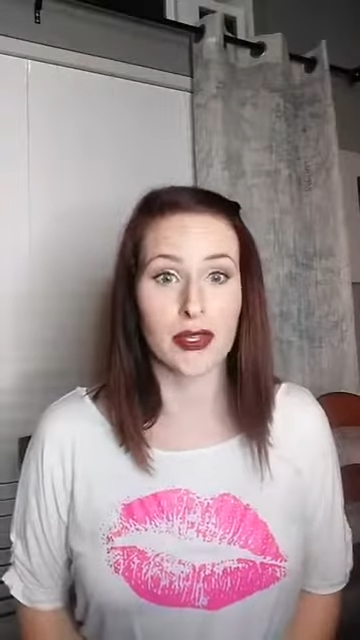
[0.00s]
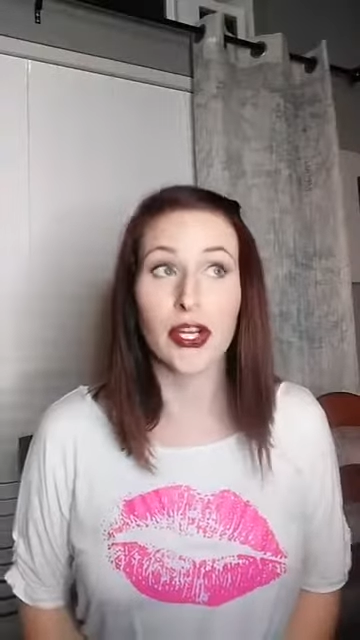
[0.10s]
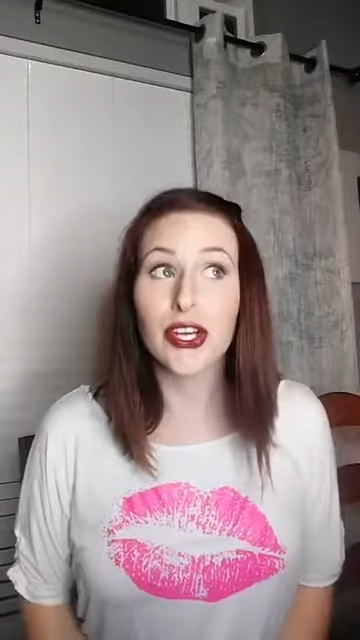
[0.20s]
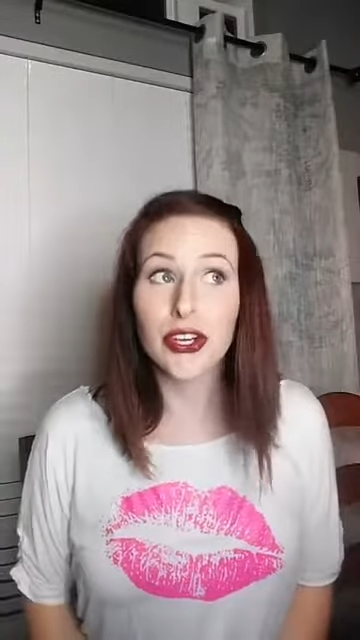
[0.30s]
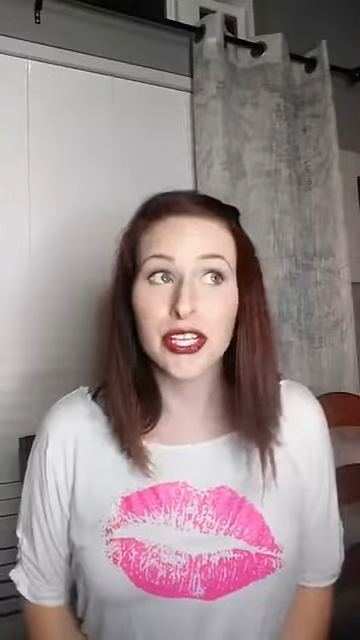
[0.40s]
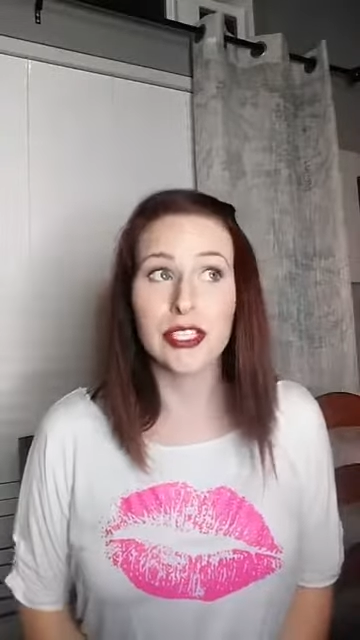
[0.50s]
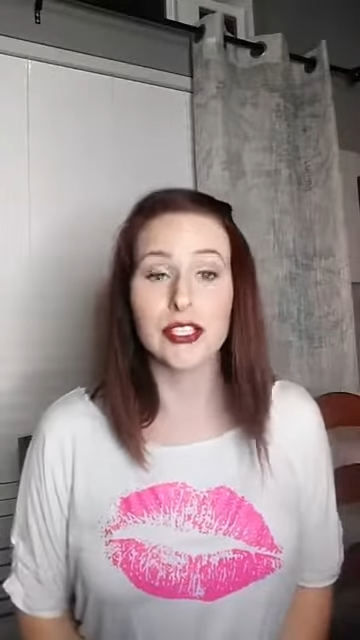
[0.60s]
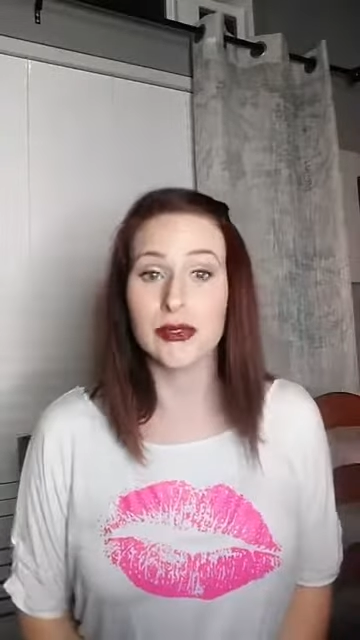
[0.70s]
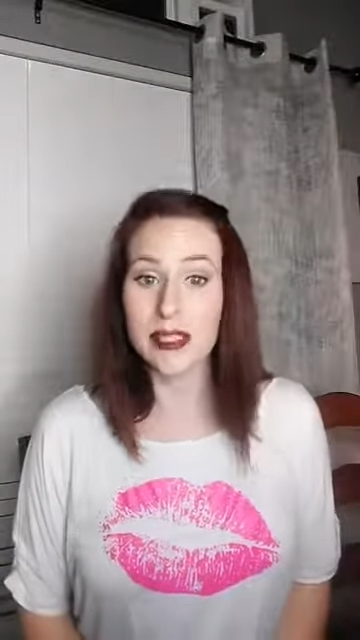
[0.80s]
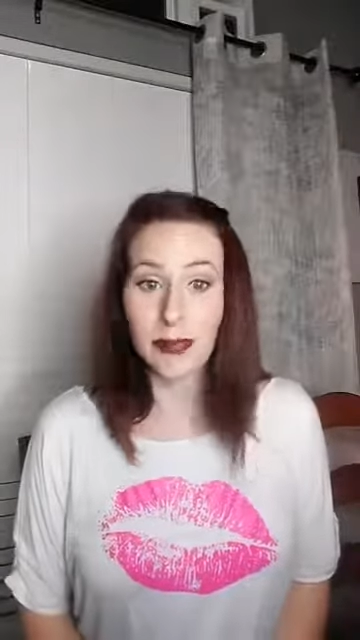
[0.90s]
or you're going to do
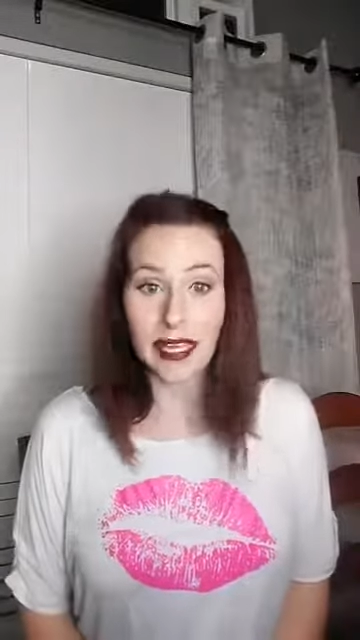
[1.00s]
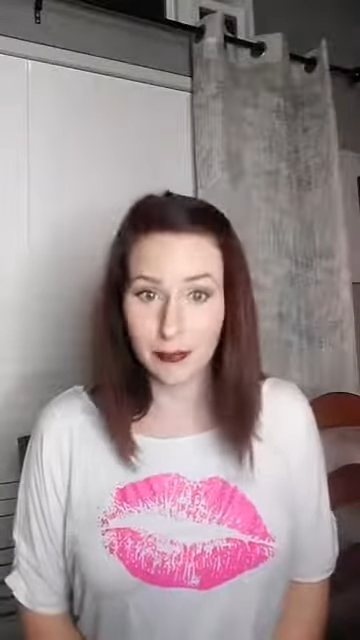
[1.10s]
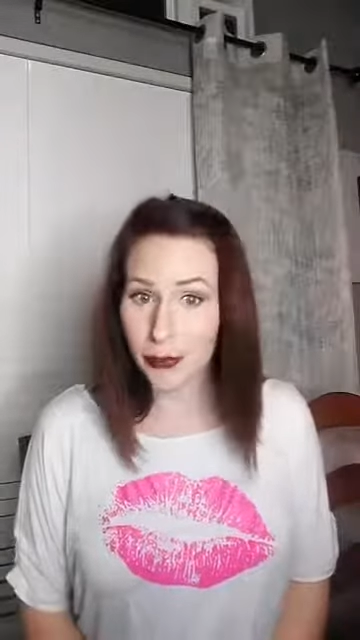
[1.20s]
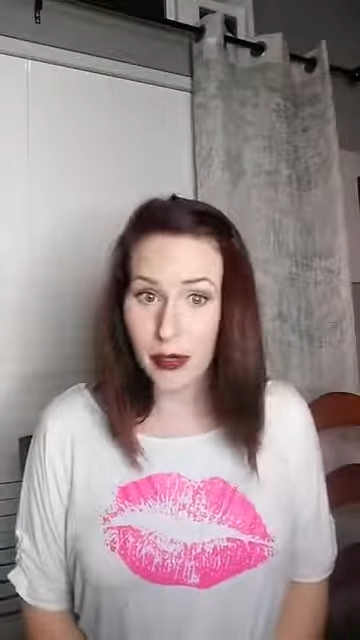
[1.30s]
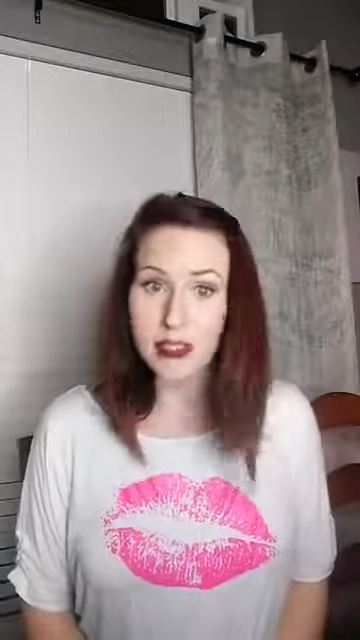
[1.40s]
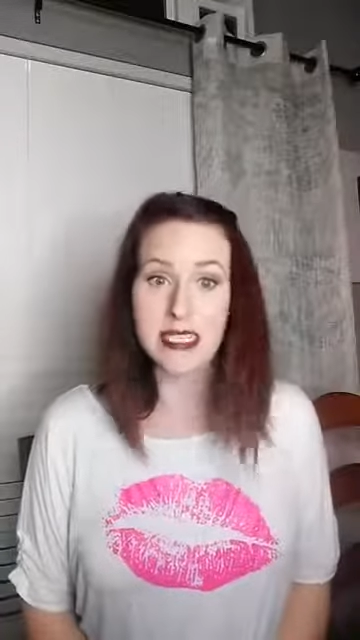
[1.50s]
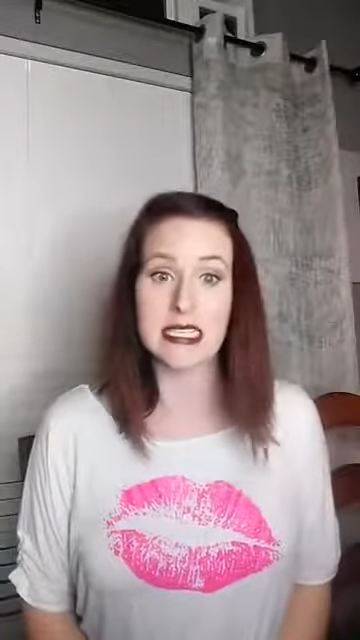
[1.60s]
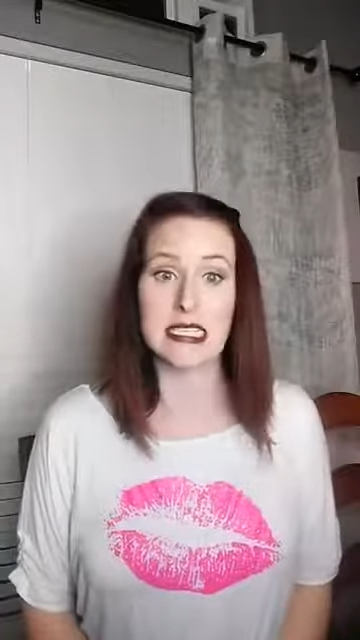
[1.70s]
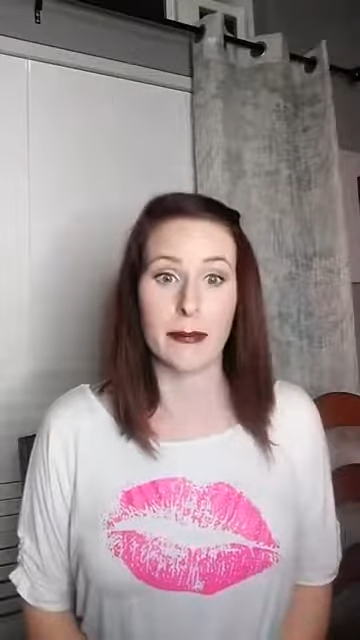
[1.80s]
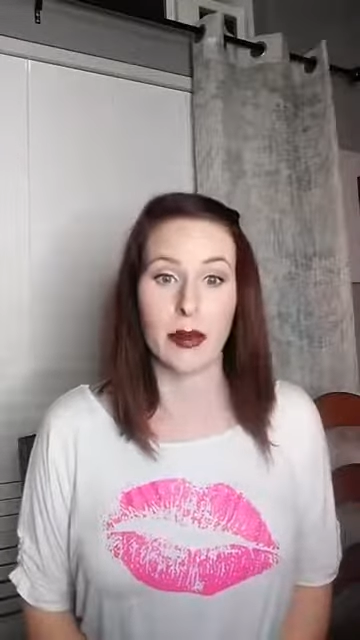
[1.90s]
some in-person
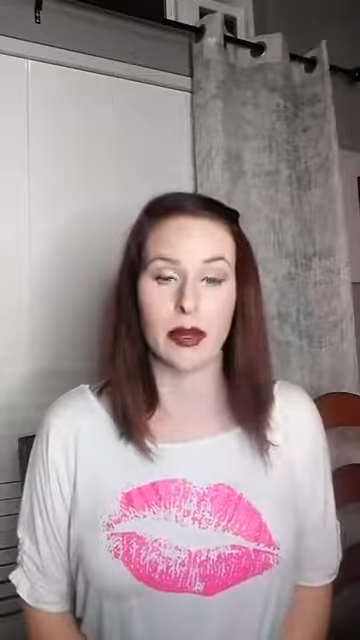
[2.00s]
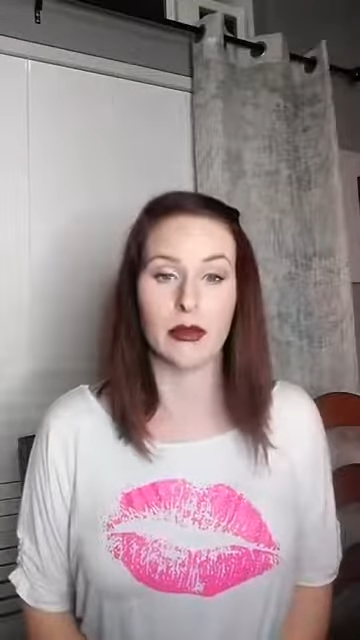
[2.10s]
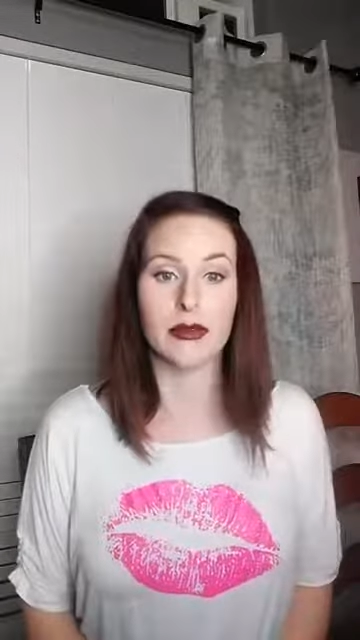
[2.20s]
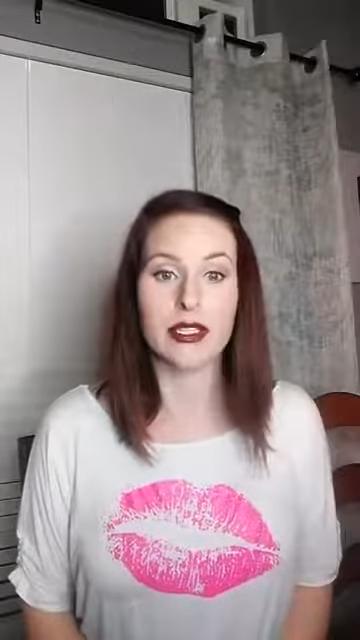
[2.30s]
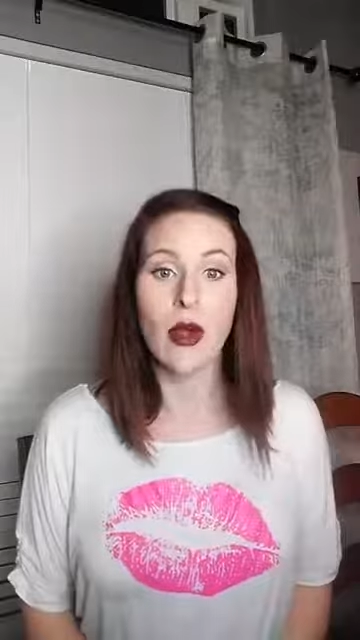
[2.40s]
demos,